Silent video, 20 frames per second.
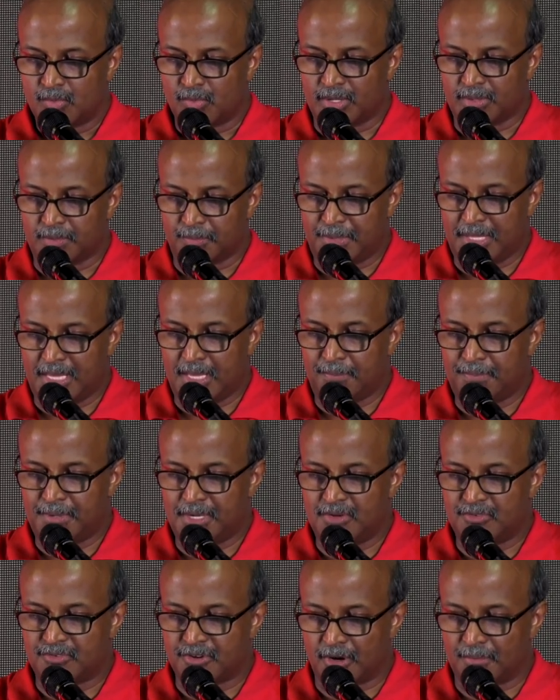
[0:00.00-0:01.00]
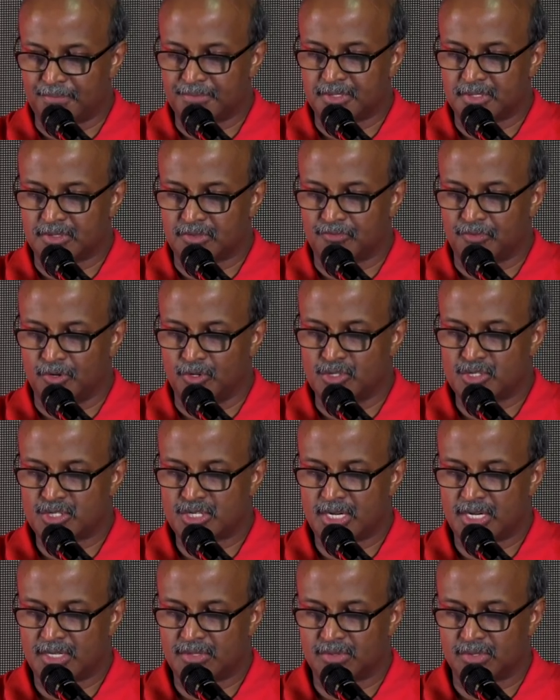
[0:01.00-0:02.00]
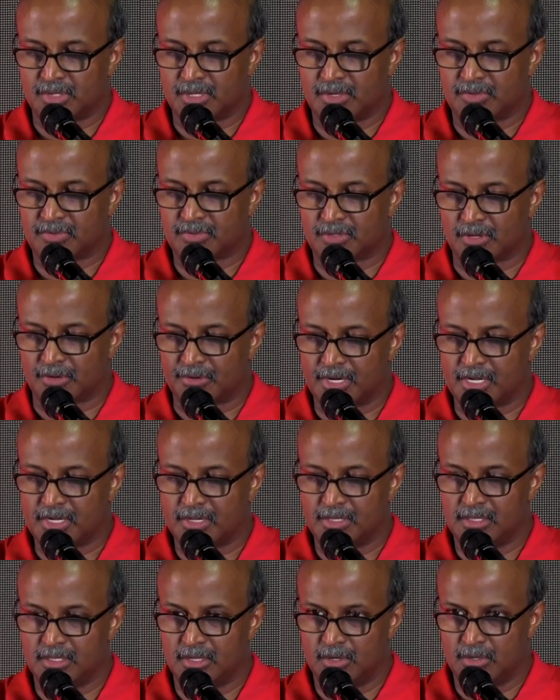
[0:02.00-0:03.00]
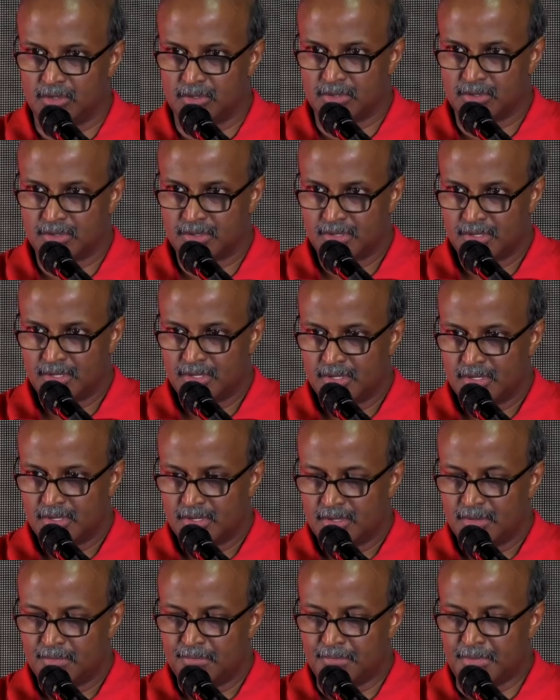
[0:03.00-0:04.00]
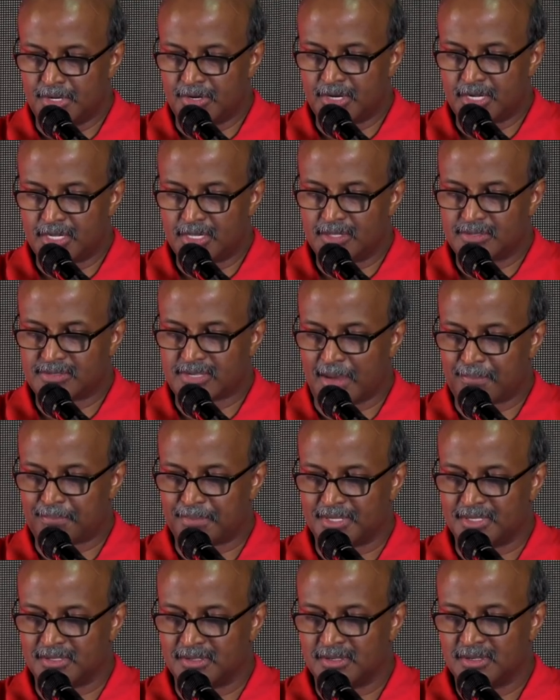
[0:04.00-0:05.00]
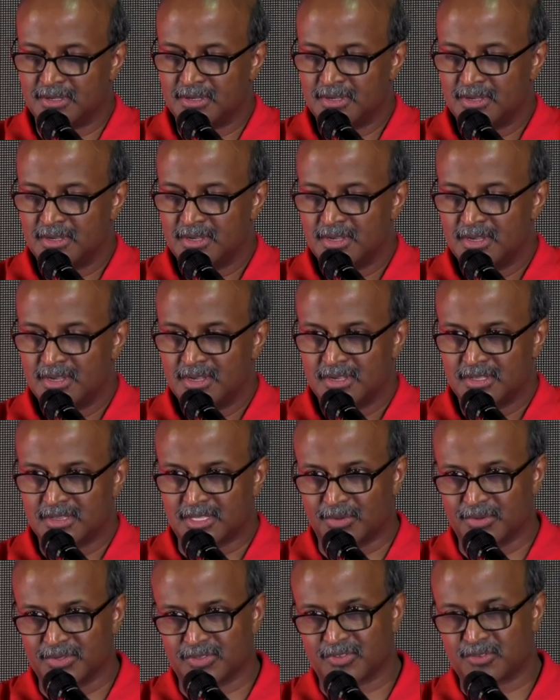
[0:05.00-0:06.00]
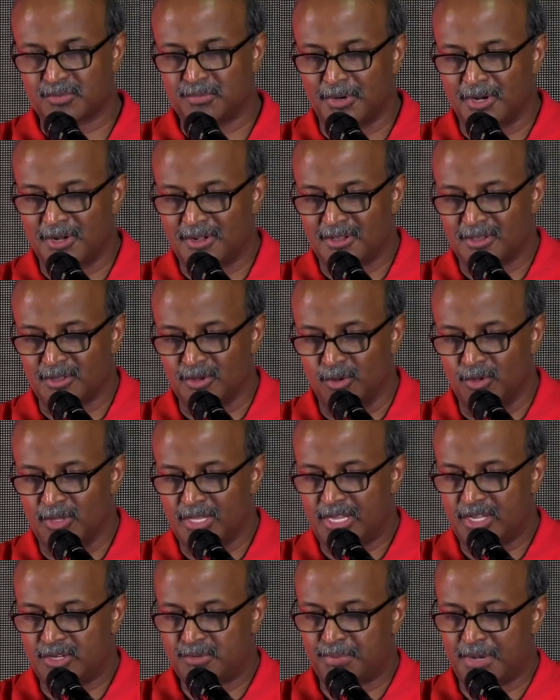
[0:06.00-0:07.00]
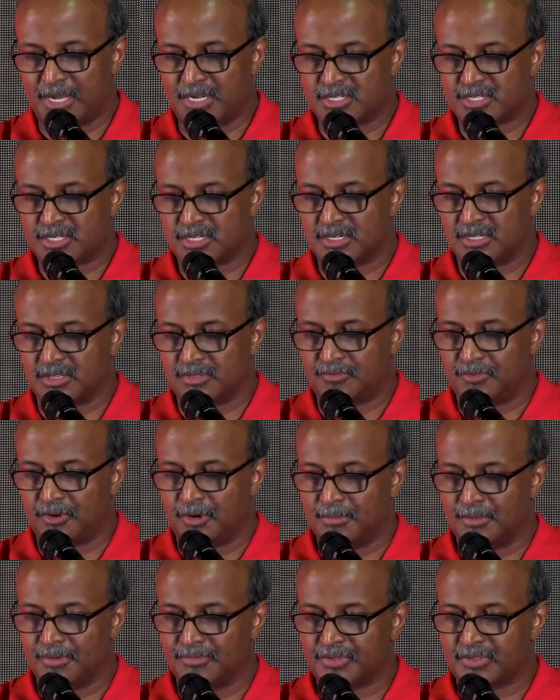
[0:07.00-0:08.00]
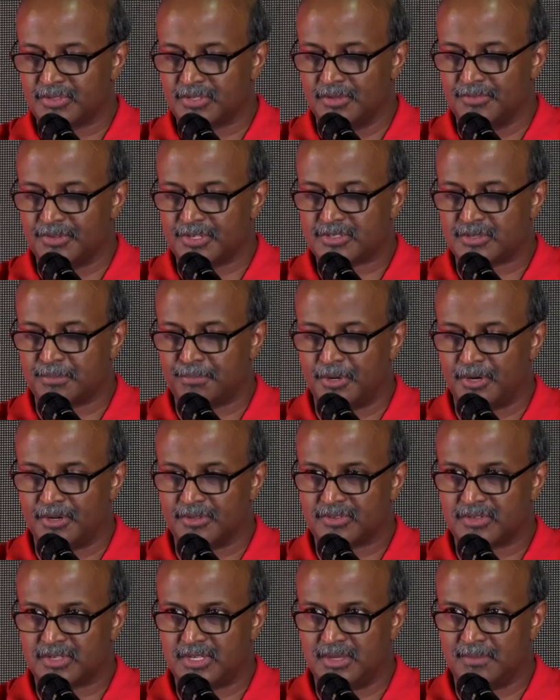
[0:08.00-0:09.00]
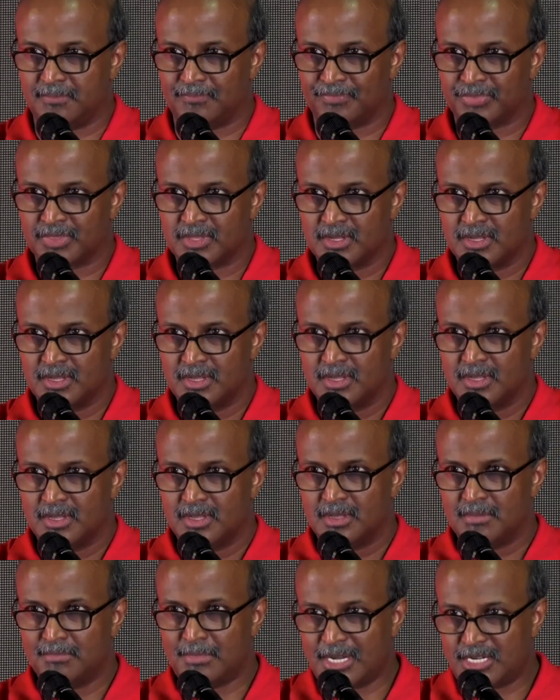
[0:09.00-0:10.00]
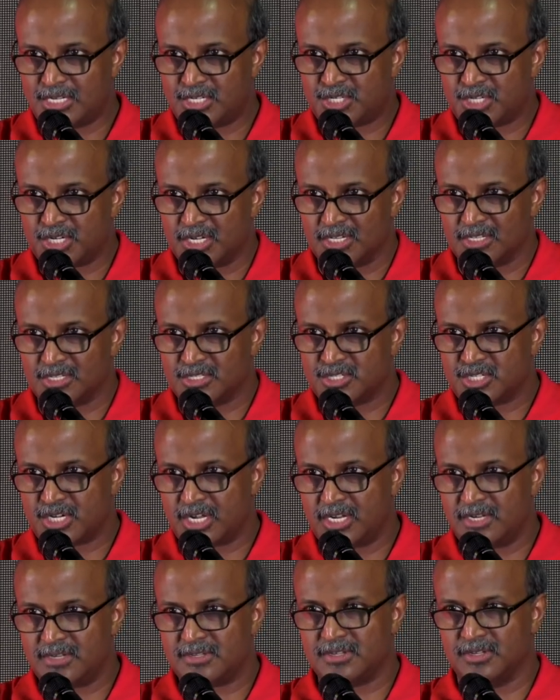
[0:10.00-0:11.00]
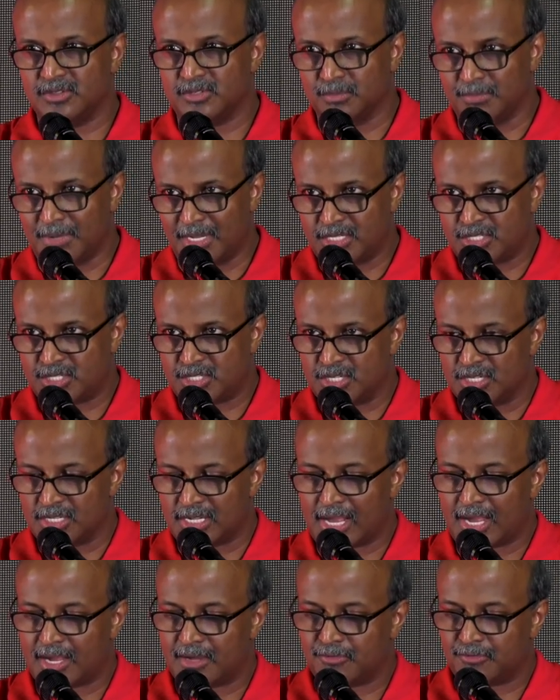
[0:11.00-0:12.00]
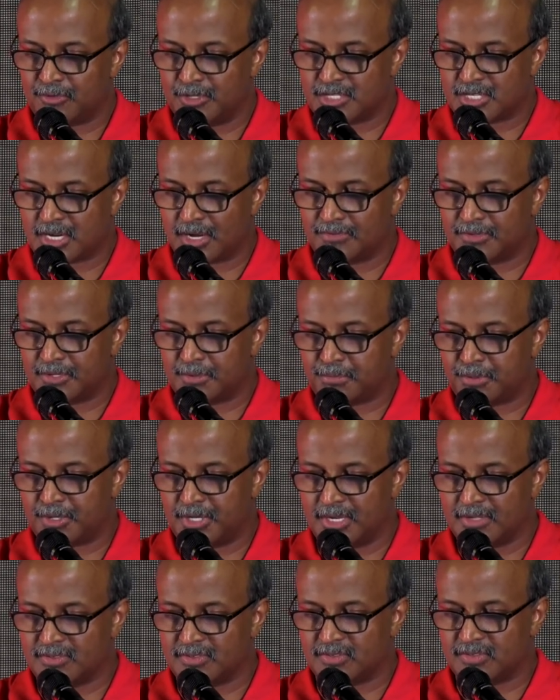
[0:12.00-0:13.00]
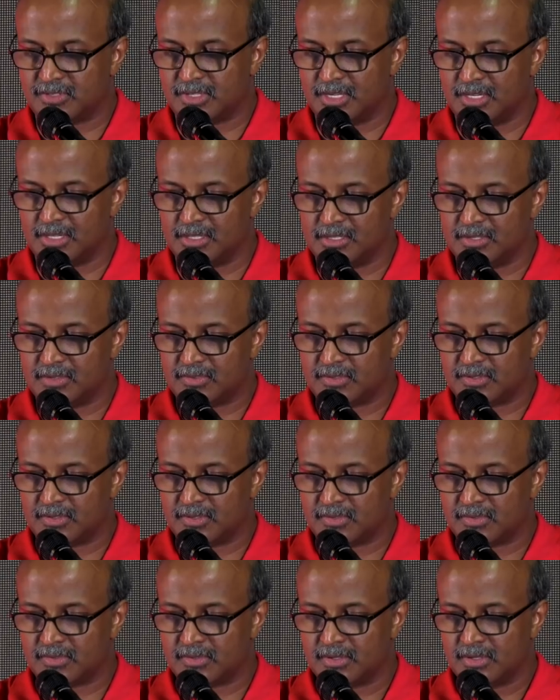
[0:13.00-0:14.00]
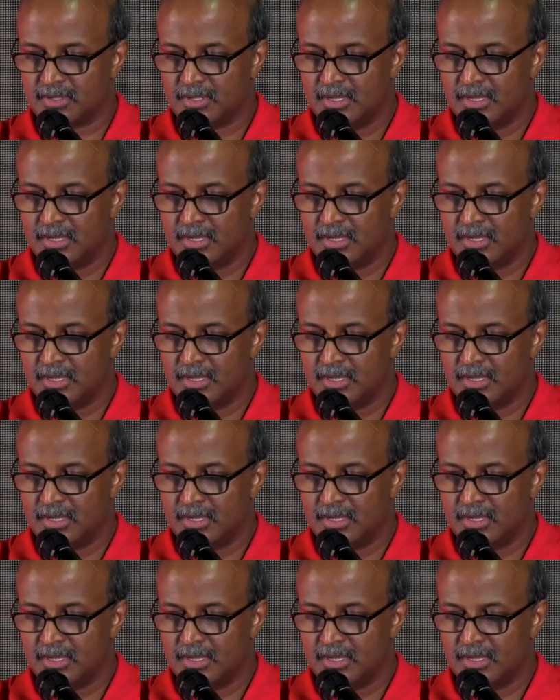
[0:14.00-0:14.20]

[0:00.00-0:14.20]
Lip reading: when the PAP dropped its vote share to a historical low. Miracles happened. There was a small old age pension in the form of the Silver Support Scheme. MediShield changed into MediShield Life, which covered pre-existing illnesses.